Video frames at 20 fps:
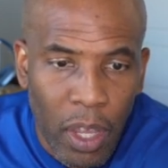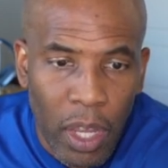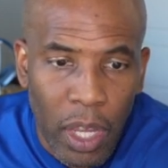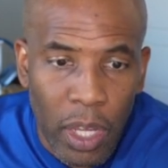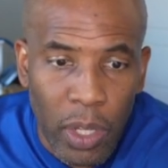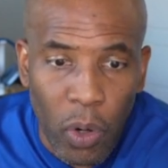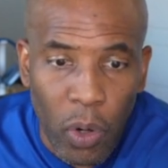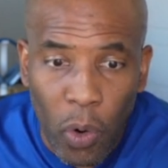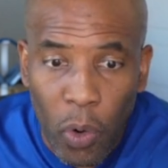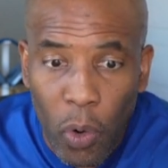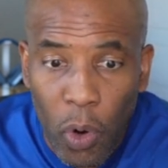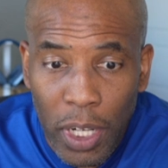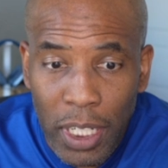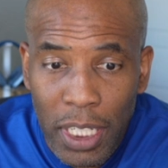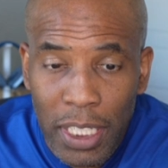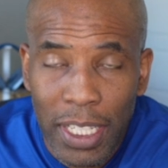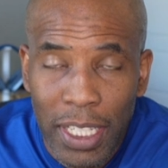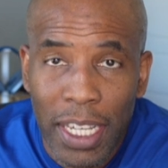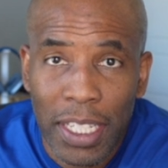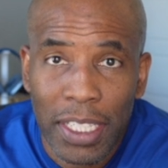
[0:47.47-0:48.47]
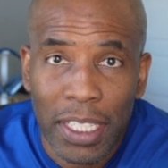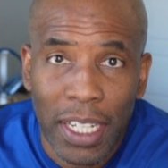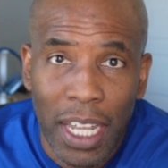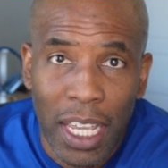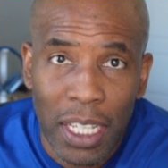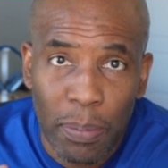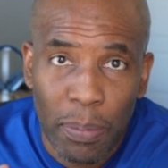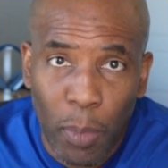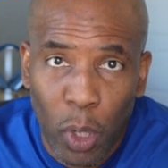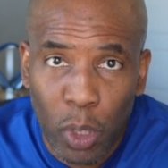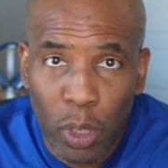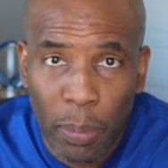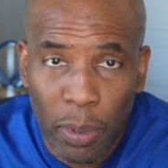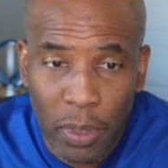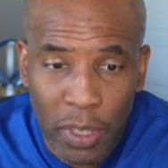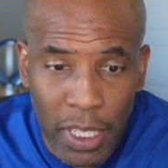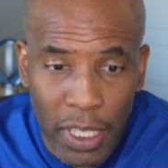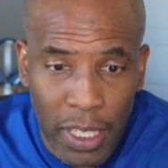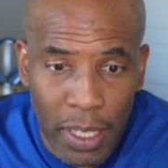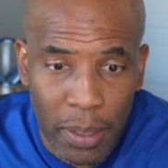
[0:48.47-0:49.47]
Your organization has multiple
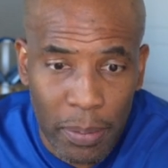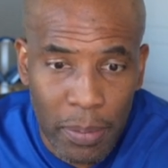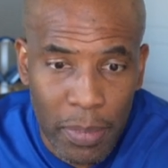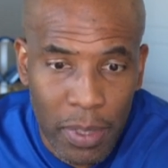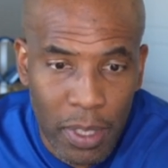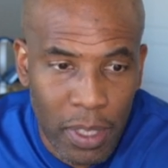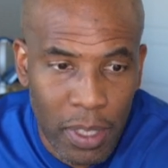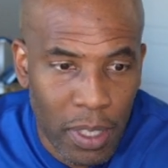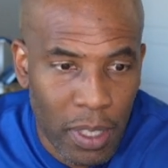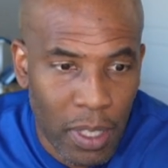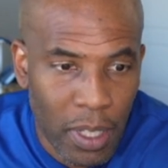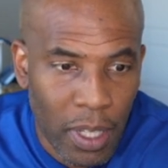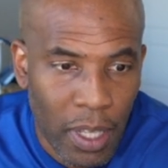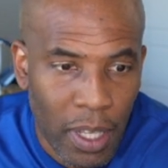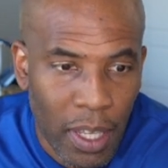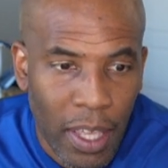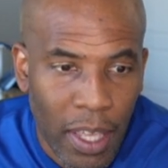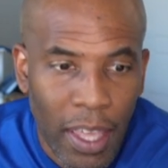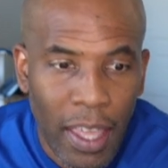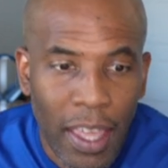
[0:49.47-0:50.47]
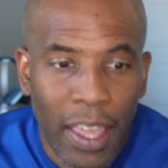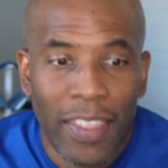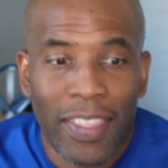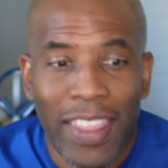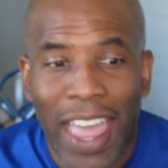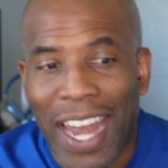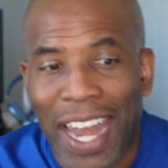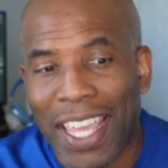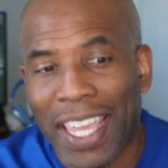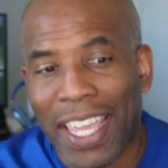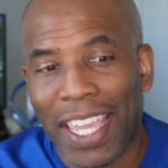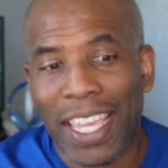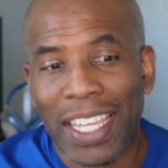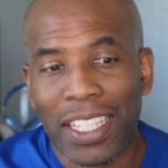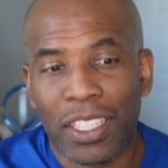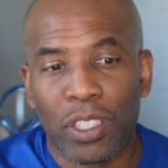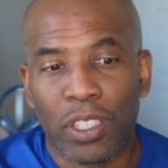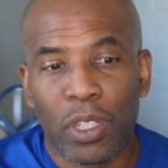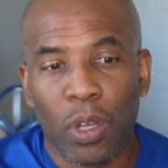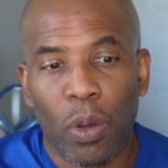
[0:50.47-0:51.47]
teams that
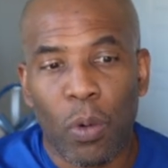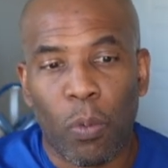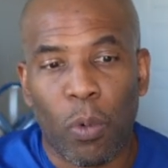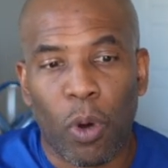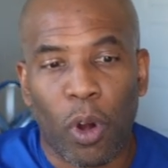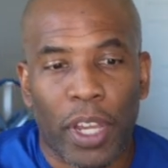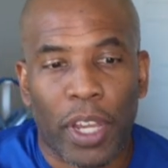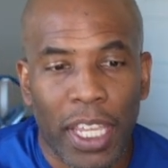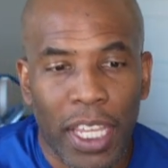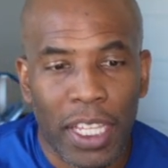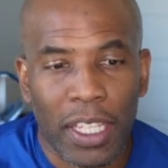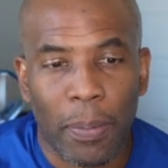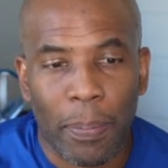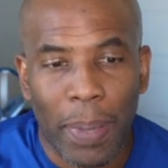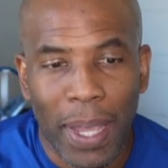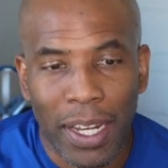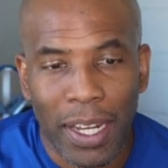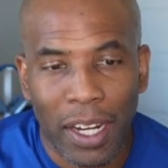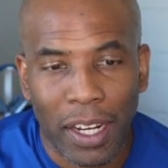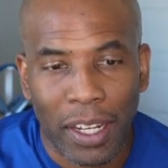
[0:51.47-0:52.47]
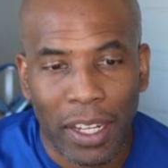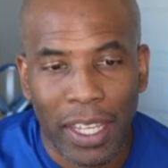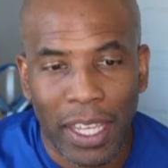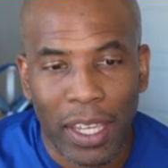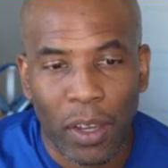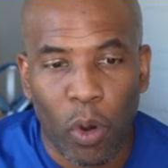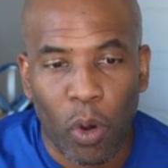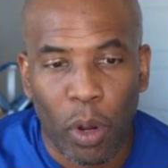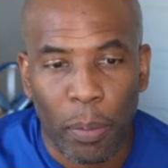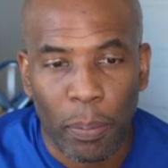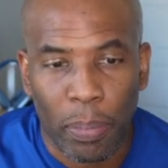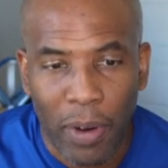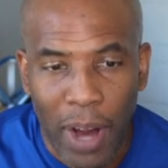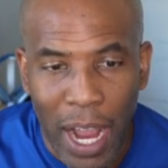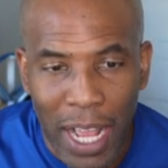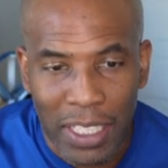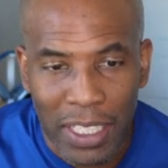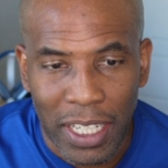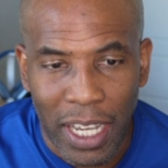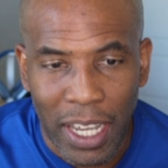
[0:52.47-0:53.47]
each work independently on
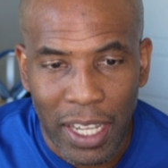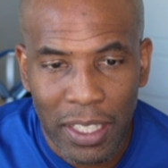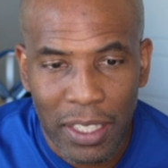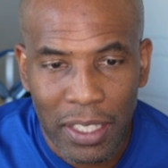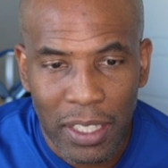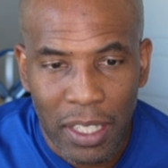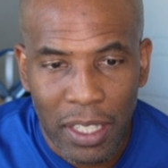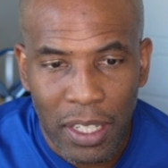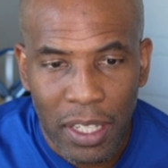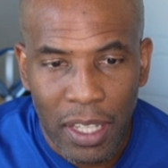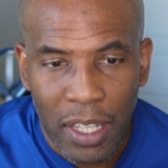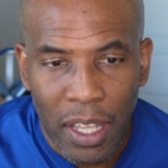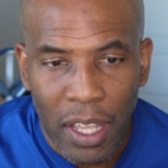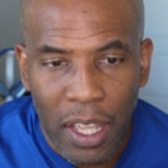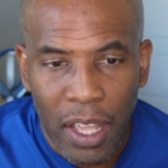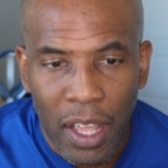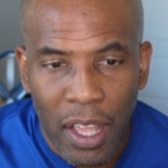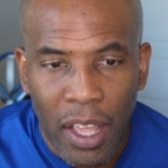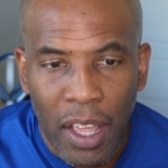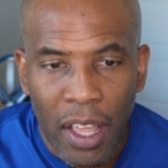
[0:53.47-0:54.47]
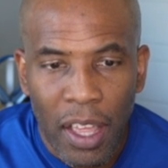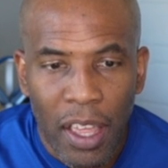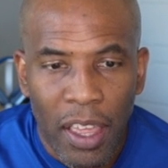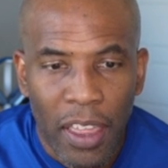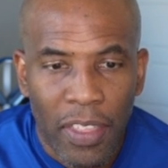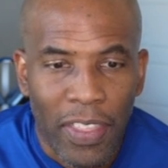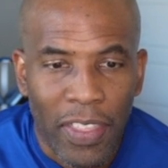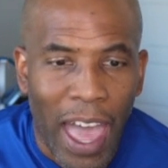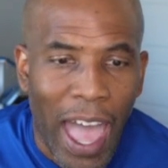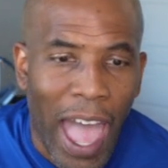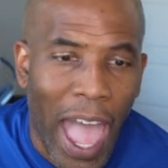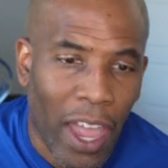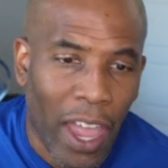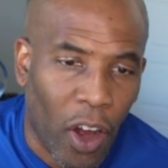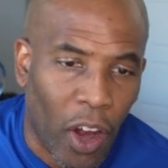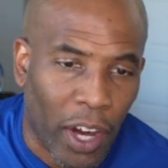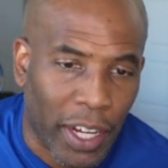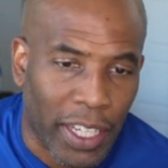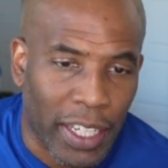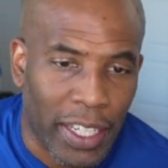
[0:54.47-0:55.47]
projects. The
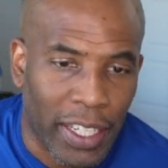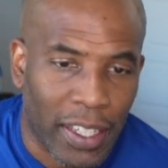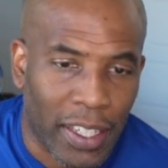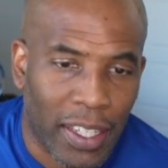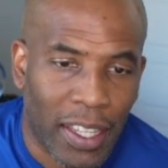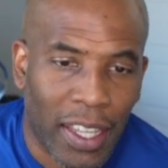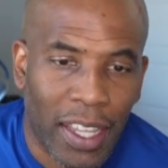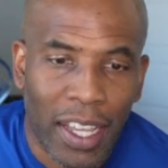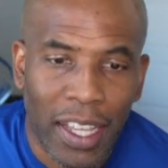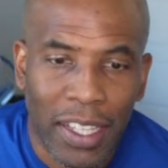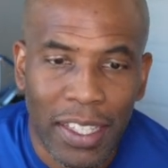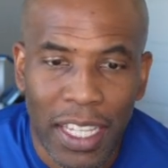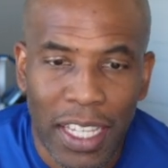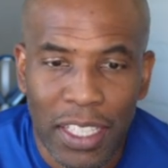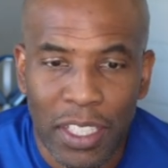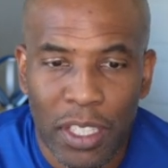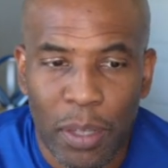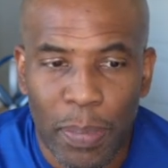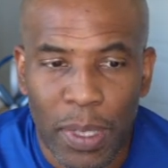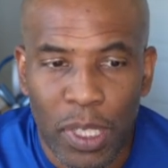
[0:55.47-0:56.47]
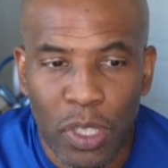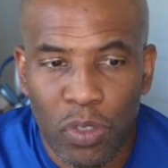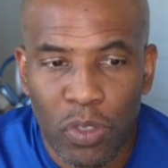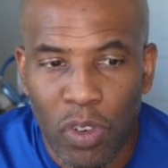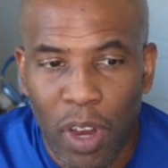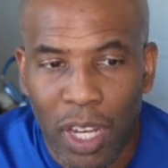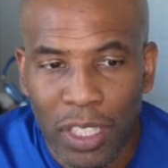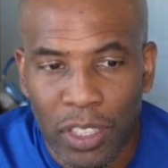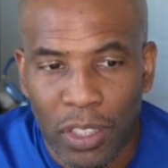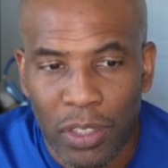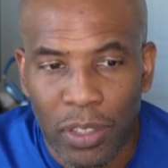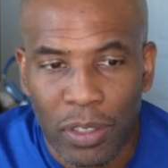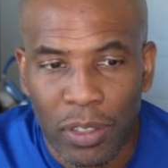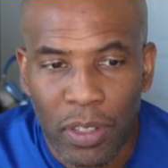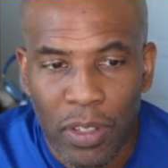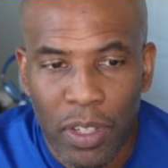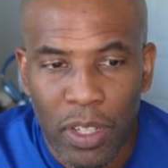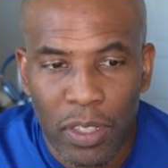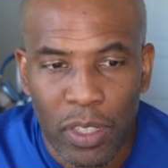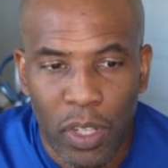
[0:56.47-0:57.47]
hierarchy needs to be structured
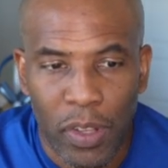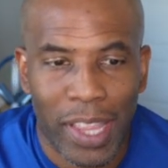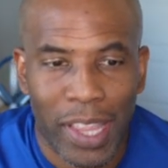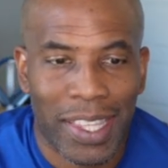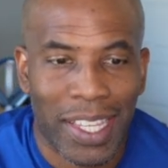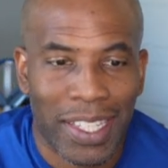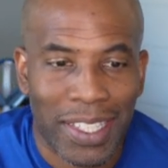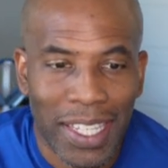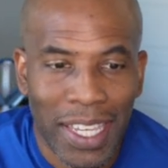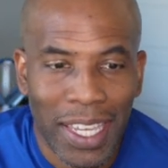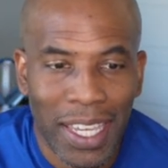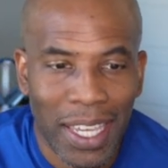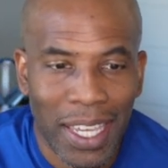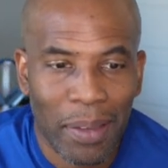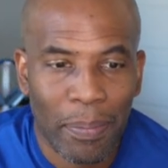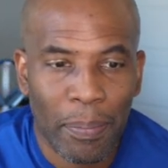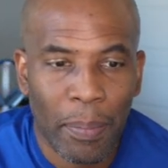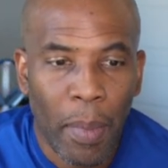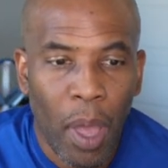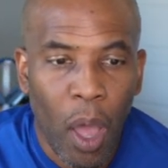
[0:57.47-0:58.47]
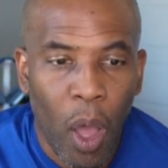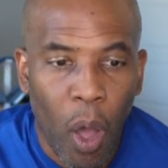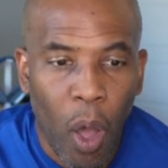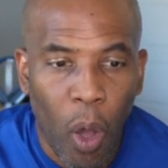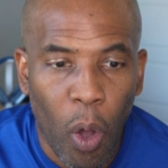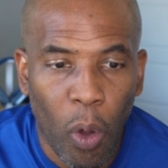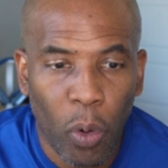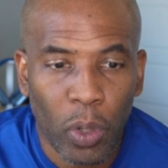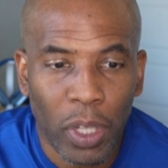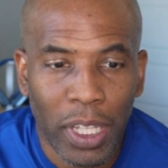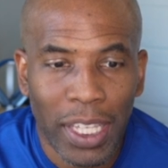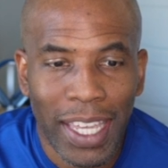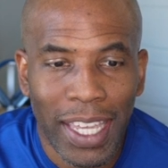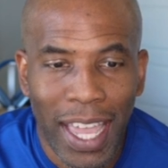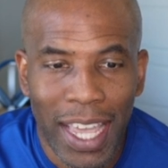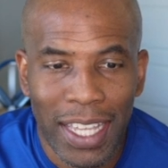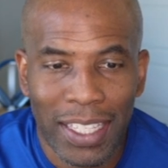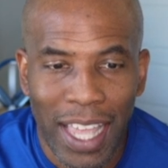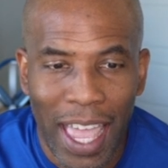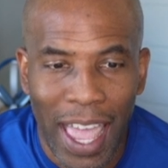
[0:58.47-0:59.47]
so that the team only
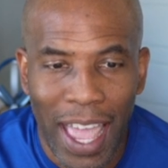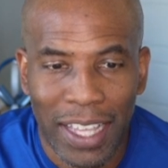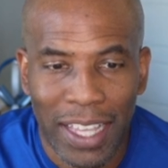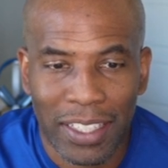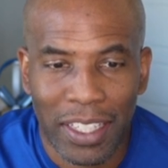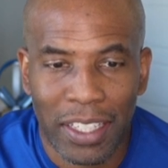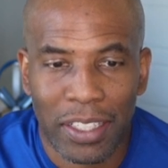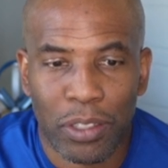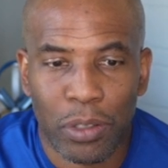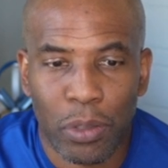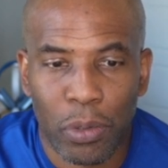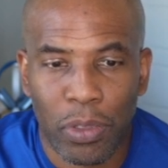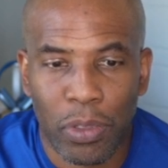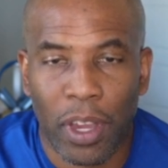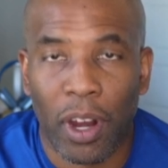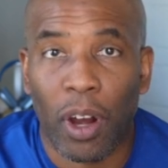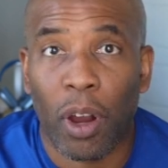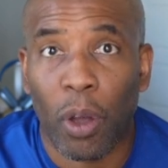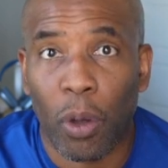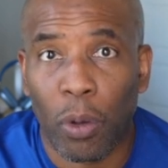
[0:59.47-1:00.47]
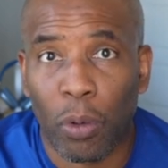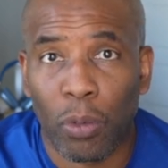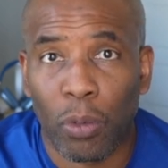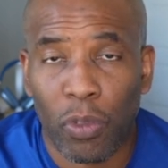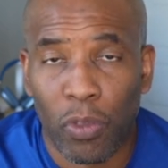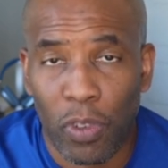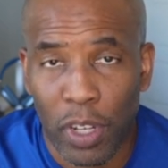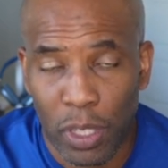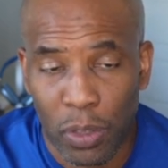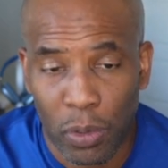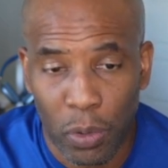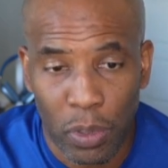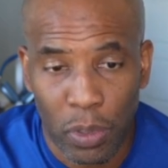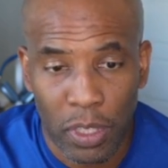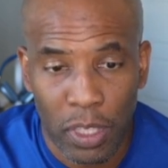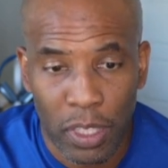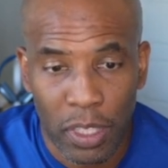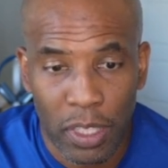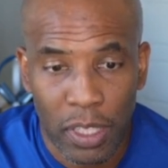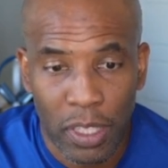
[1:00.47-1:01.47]
has access to their own
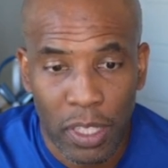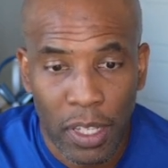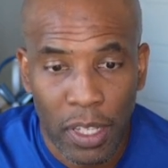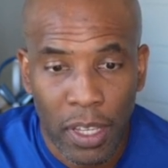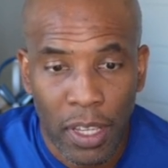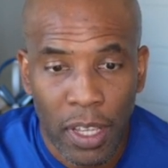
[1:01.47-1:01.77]
resources.